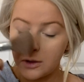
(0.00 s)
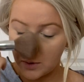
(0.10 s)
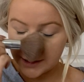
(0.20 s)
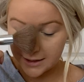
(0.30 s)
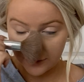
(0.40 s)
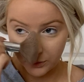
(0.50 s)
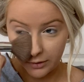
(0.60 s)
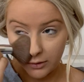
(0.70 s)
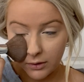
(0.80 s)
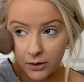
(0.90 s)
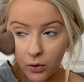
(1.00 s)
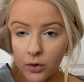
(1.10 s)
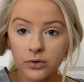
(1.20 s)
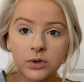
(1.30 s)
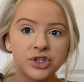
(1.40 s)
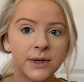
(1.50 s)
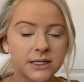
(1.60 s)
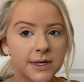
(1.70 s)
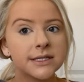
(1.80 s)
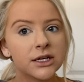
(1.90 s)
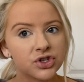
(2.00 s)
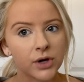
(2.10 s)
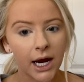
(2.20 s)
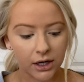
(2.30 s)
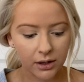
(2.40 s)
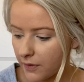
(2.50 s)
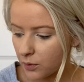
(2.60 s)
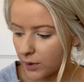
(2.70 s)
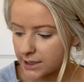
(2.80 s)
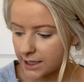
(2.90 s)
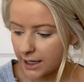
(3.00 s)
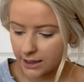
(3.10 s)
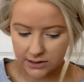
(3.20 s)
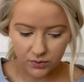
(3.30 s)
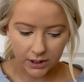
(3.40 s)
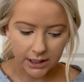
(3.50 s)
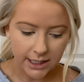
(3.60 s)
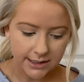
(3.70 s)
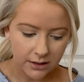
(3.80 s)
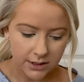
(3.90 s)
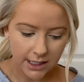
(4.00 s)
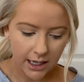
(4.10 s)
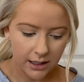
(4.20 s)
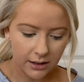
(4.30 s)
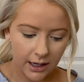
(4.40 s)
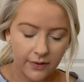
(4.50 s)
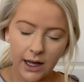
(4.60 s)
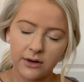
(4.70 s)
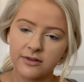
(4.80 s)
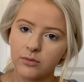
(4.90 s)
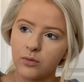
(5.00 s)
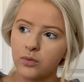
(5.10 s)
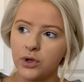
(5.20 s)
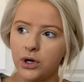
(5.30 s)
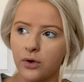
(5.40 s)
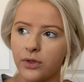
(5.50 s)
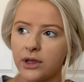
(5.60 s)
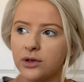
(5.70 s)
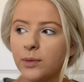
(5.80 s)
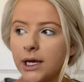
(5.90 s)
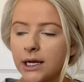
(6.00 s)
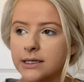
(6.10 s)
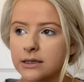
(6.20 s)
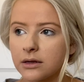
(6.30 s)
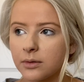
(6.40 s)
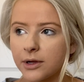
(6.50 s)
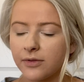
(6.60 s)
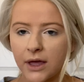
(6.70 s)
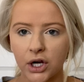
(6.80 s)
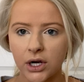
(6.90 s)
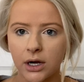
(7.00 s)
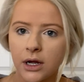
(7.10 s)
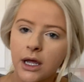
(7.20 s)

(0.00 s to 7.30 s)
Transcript: One day it's really, really cold, which makes my skin drier, and then one day it's really nice outside, and that's, you know, the humidity is a little bit thicker,